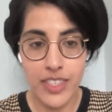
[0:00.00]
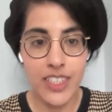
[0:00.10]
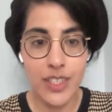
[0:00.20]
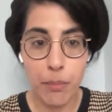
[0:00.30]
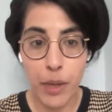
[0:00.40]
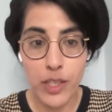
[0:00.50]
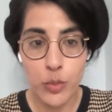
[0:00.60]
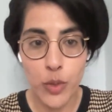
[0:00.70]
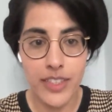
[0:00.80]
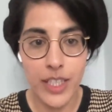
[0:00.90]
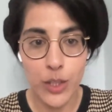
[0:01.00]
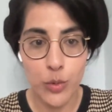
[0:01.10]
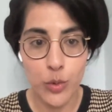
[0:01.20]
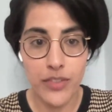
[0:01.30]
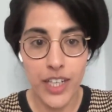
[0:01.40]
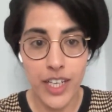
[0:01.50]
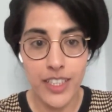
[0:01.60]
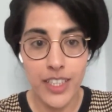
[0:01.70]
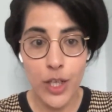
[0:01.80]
this is a buzzword that you will have heard